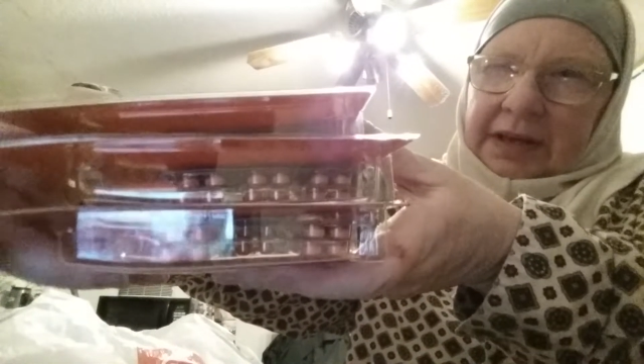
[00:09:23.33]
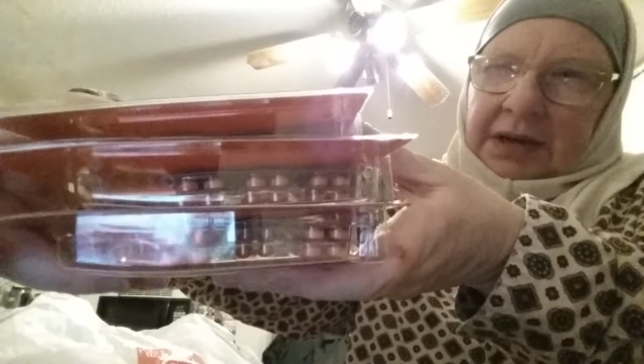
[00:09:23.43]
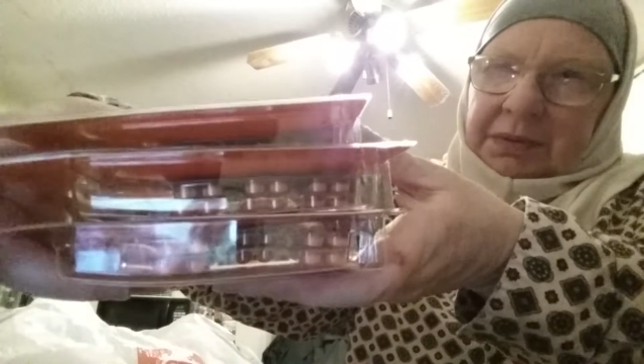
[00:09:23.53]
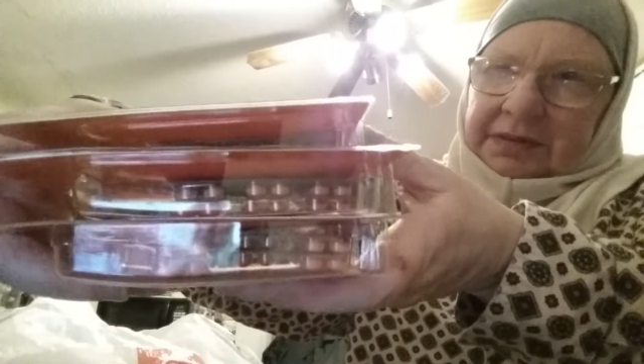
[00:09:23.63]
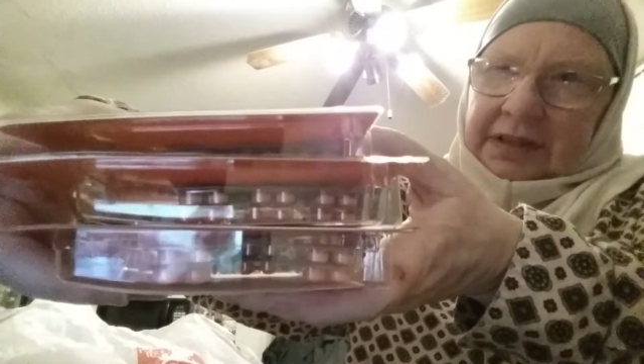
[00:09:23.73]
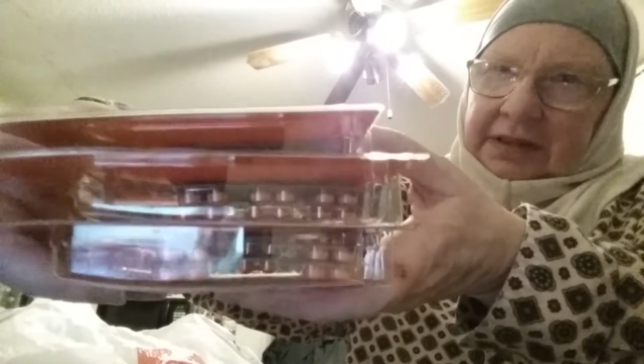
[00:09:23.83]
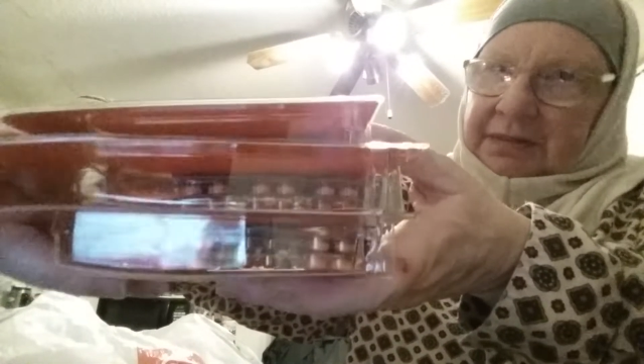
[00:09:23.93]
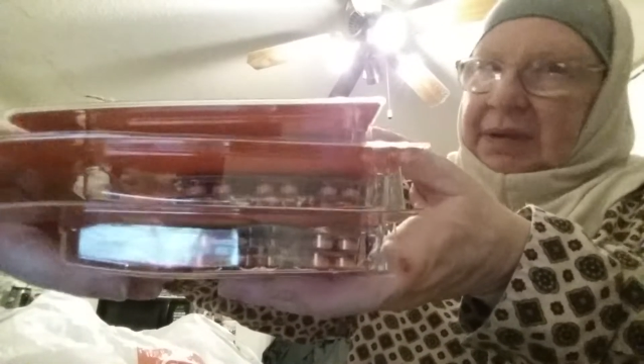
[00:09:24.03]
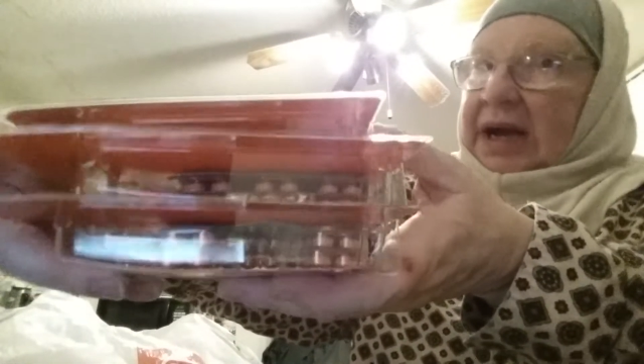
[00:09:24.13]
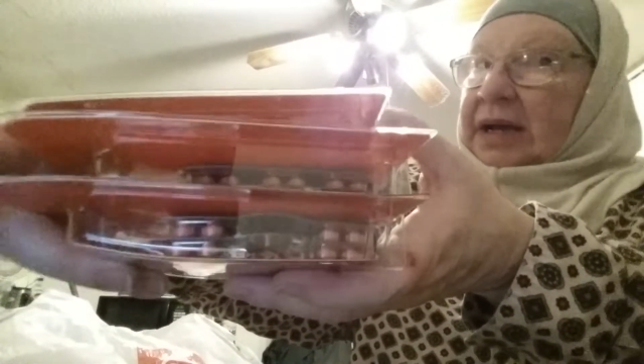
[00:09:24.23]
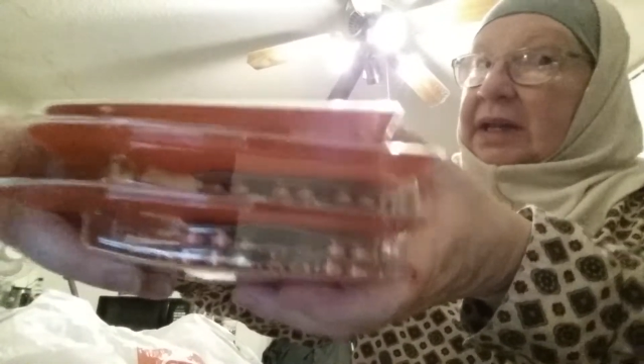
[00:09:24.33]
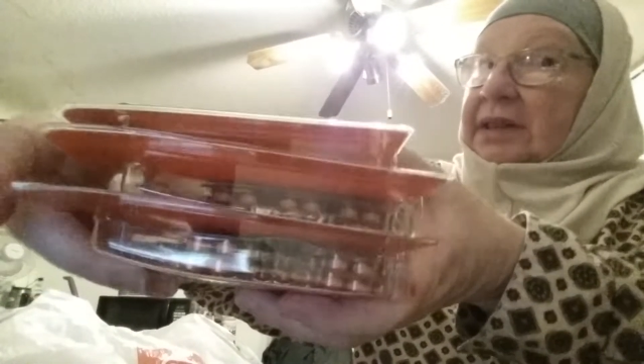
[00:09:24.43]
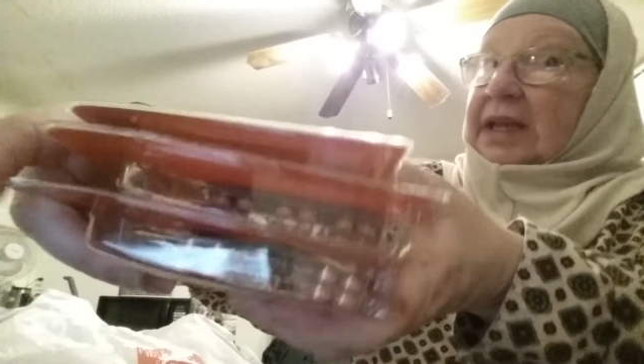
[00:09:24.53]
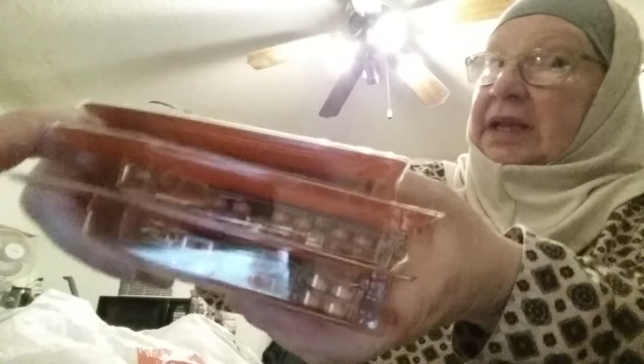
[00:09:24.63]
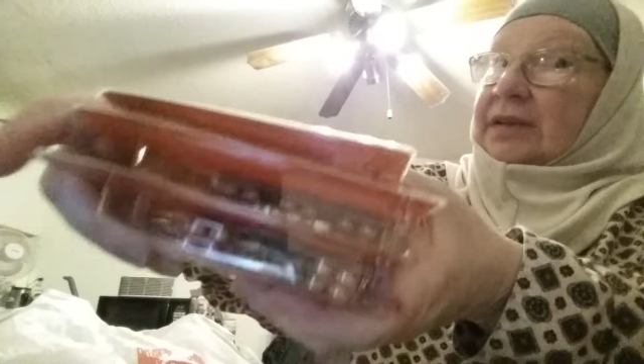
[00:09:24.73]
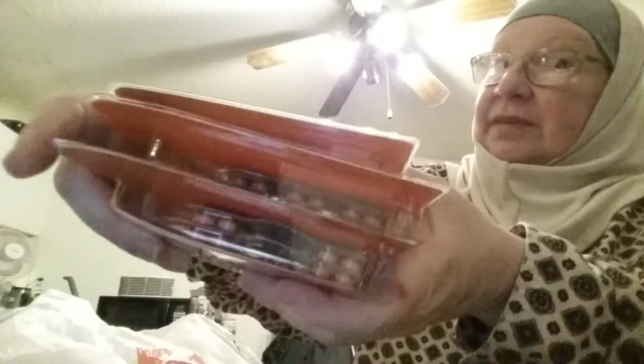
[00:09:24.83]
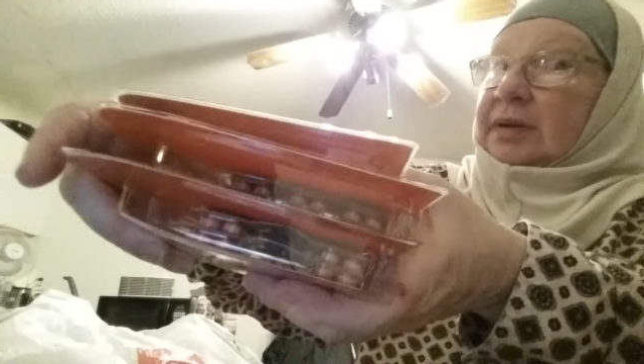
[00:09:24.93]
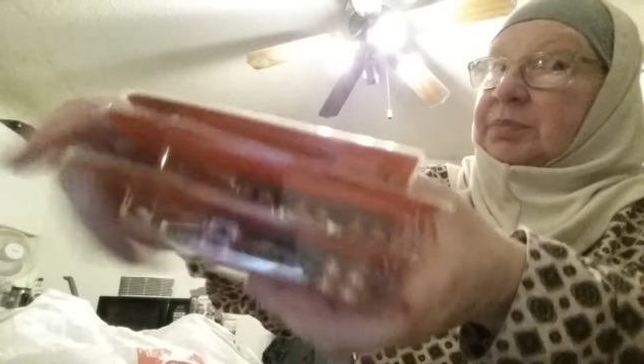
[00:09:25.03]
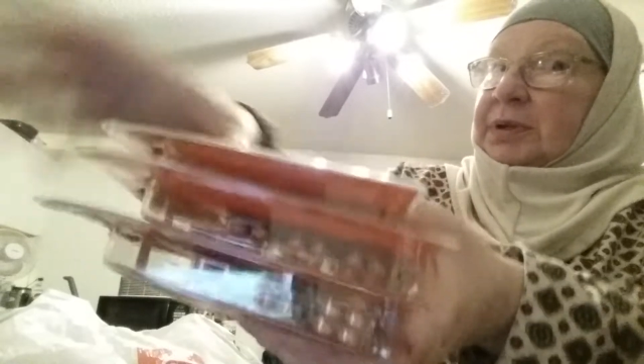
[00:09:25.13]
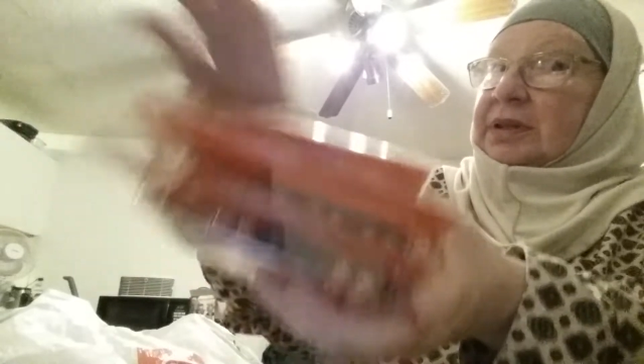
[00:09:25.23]
I will take them out of these
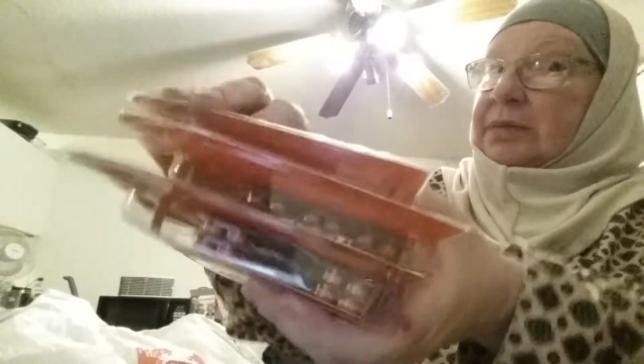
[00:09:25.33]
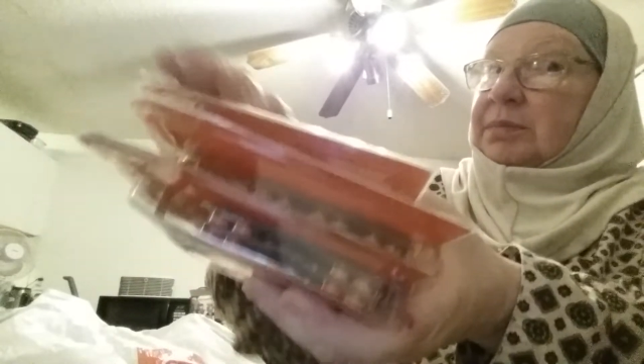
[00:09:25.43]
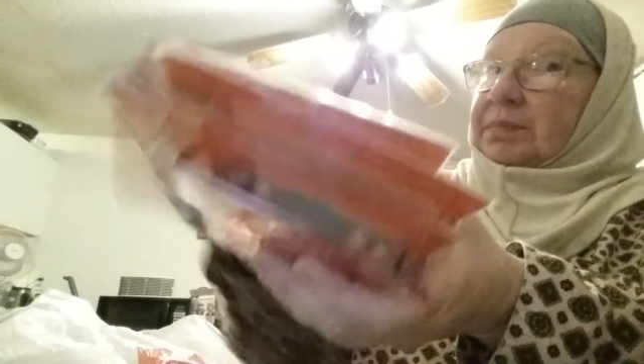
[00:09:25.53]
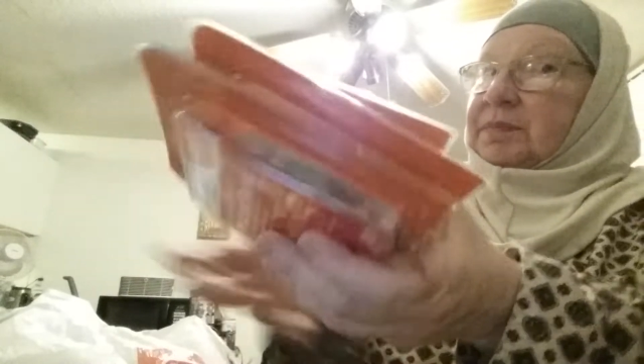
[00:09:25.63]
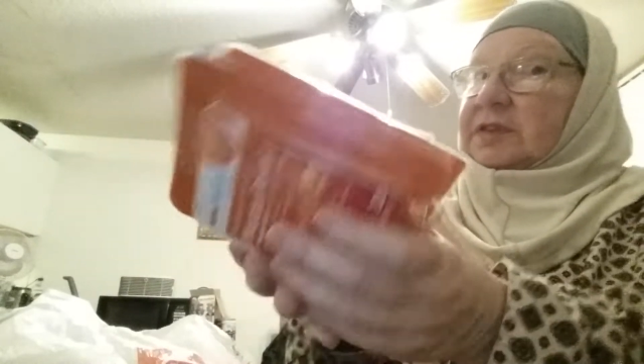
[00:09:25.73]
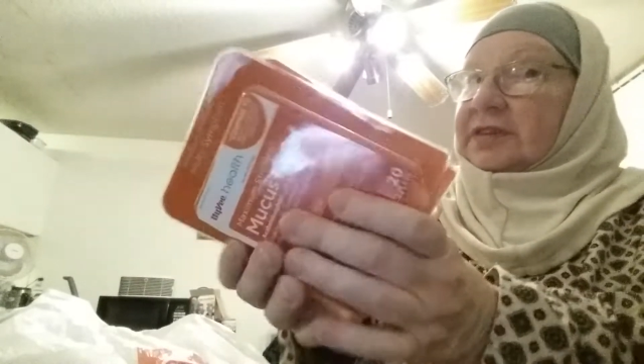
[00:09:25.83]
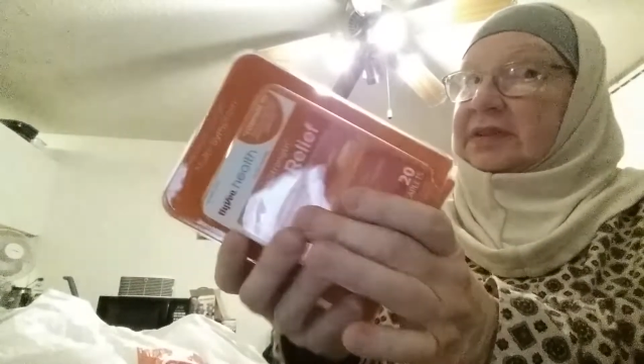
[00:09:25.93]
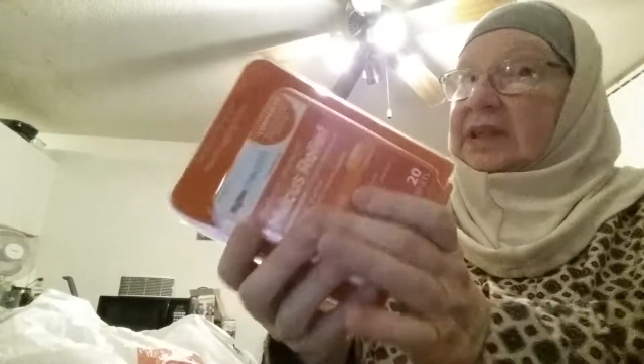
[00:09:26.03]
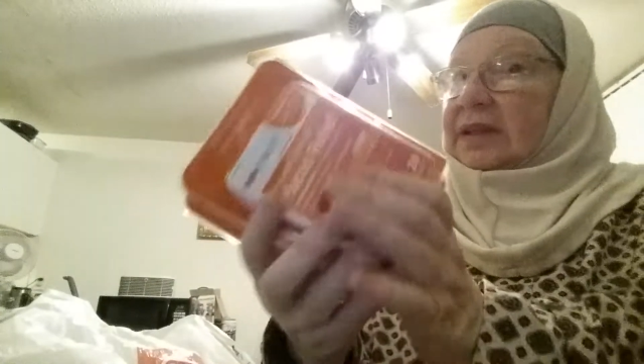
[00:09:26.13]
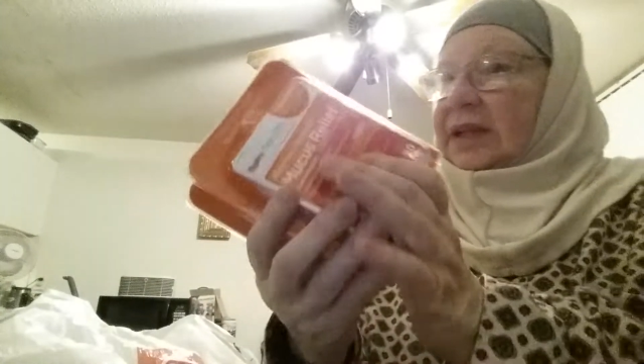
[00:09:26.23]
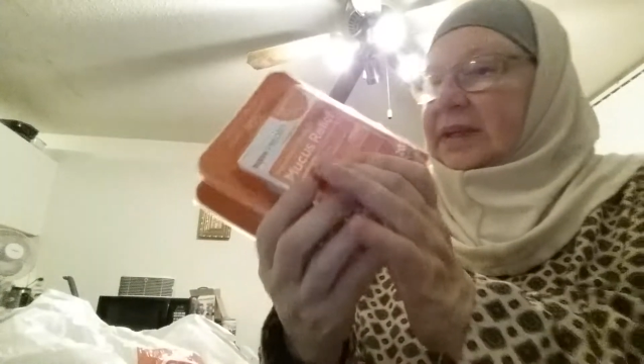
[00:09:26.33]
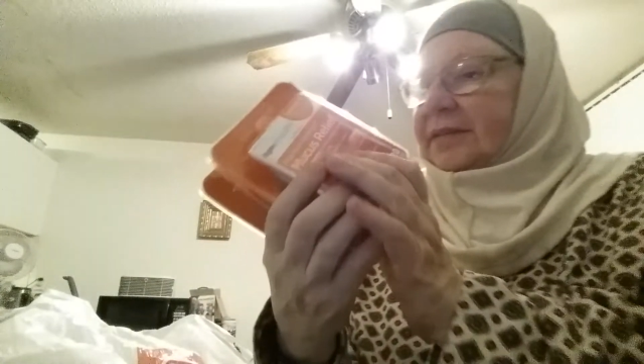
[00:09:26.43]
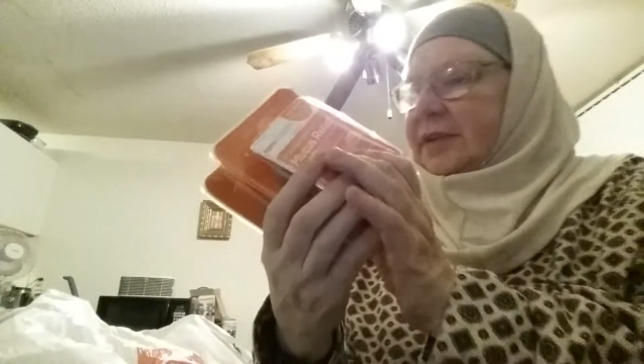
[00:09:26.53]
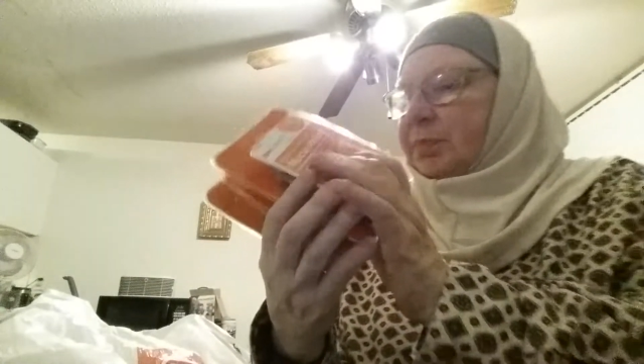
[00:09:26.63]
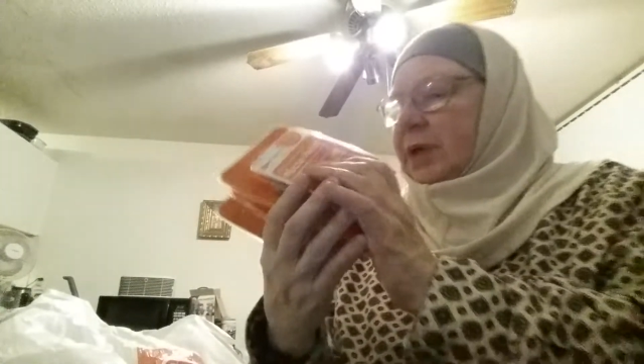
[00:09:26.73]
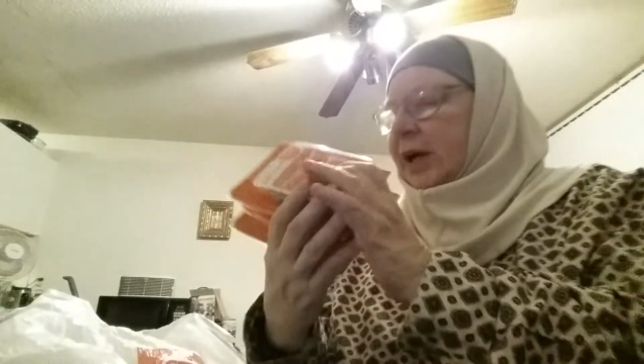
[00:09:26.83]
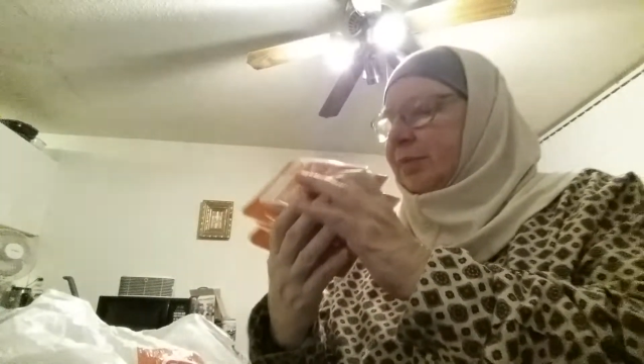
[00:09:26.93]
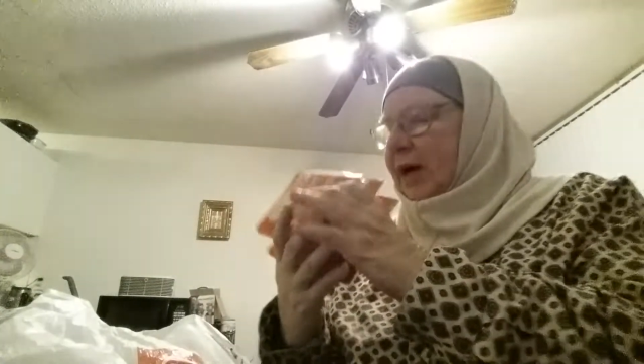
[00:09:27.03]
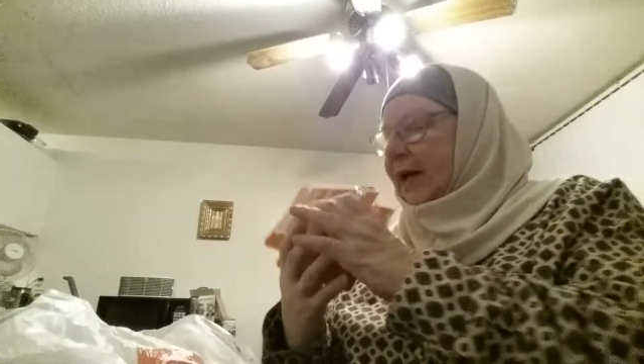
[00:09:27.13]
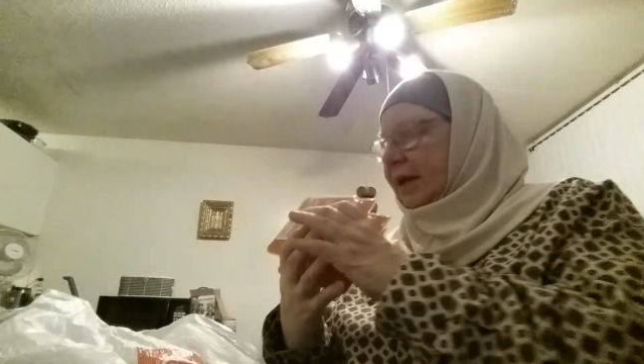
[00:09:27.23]
and put them just in like a
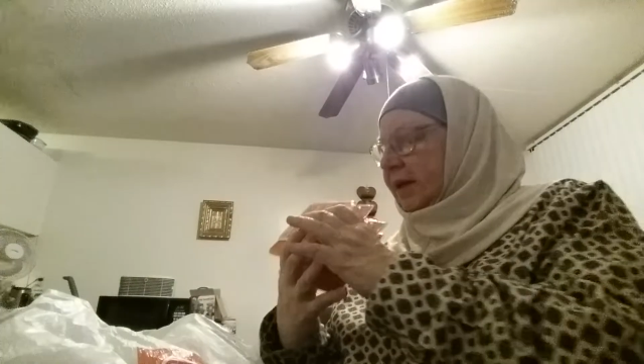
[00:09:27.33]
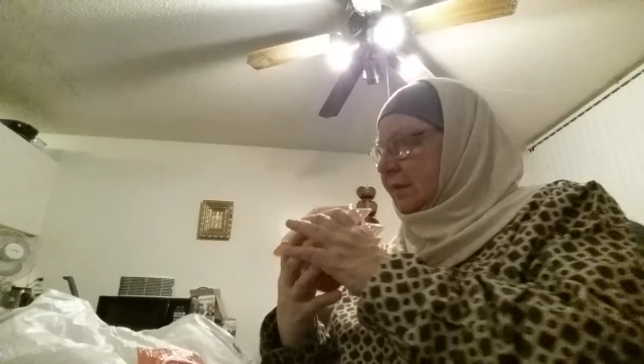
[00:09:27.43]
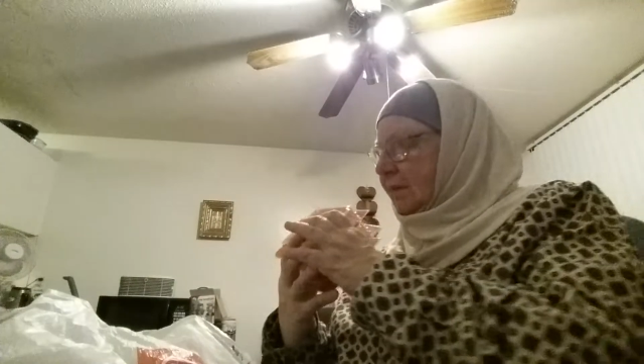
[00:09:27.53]
Ziploc bag.